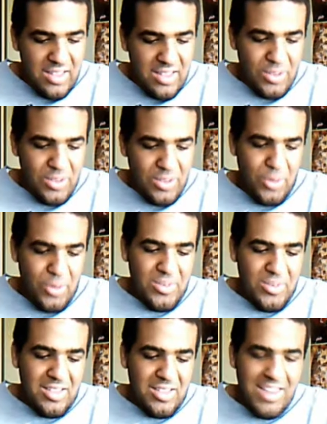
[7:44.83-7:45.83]
So
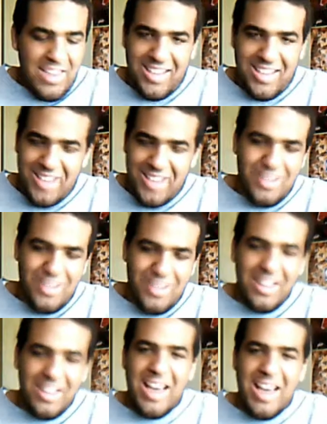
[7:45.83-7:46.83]
yeah, Kisame's
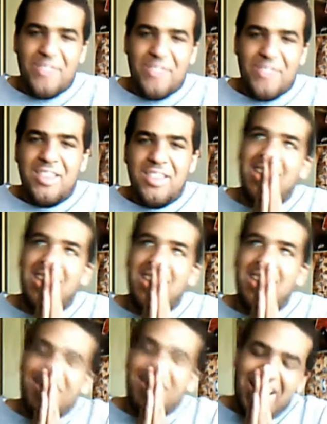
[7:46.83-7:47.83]
still alive.
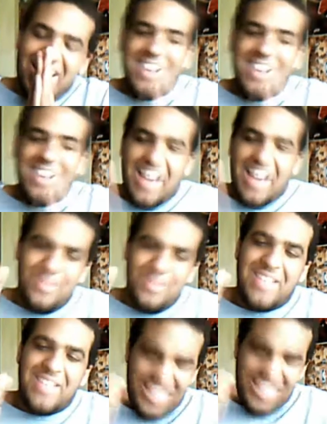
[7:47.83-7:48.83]
Thank God it
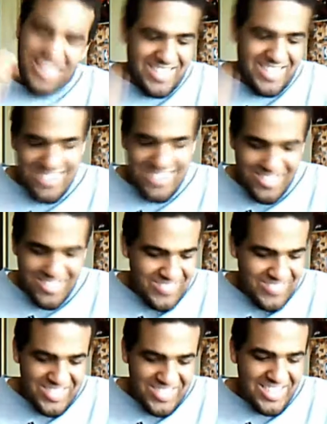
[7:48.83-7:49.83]
happened. Like, yo,
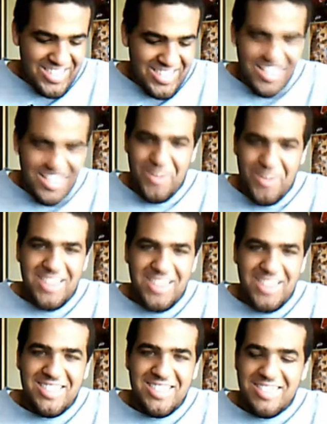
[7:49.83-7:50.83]

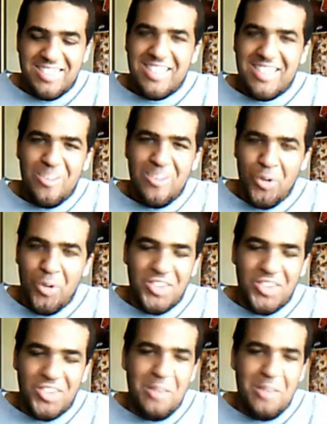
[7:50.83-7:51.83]
Kisame, we will
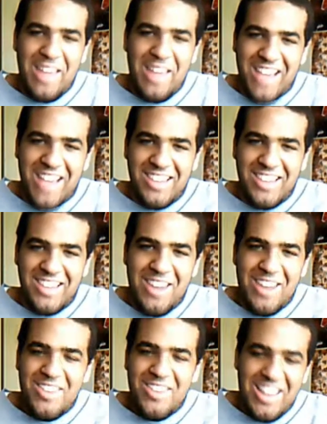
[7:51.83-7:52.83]
see him in action
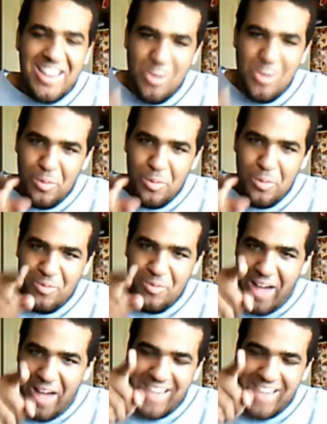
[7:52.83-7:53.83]
later, and he will,
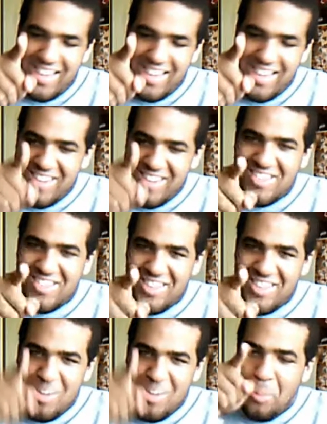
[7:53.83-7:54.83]
I guarantee
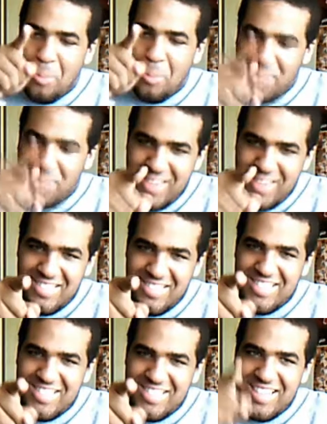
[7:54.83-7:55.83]
it, he will beat
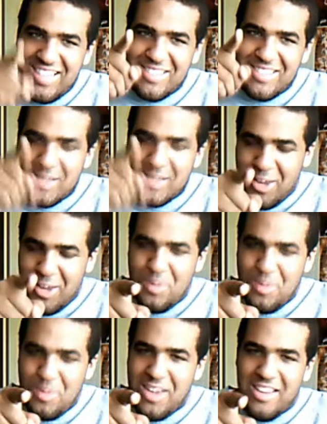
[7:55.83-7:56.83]
Killer
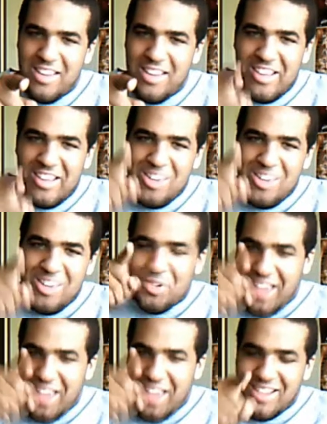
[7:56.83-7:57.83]
Bee. He will
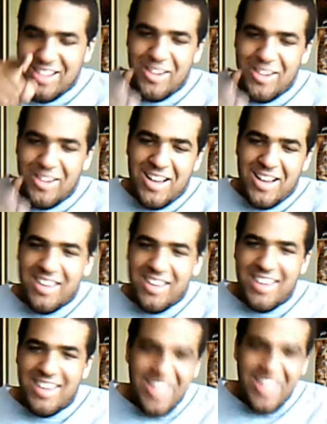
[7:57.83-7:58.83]
take down
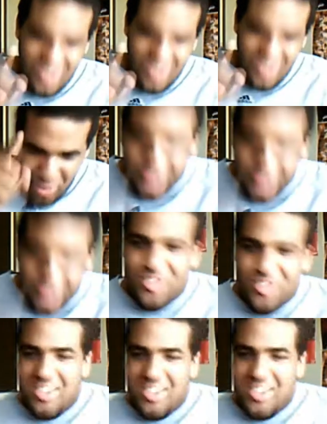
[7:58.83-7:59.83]
Raikage. Watch you
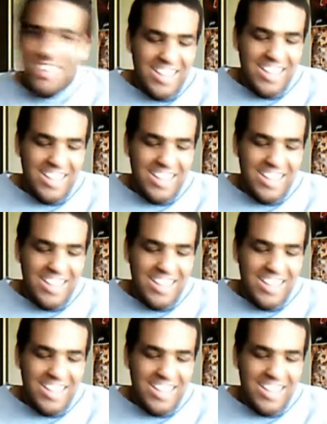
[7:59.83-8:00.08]
see.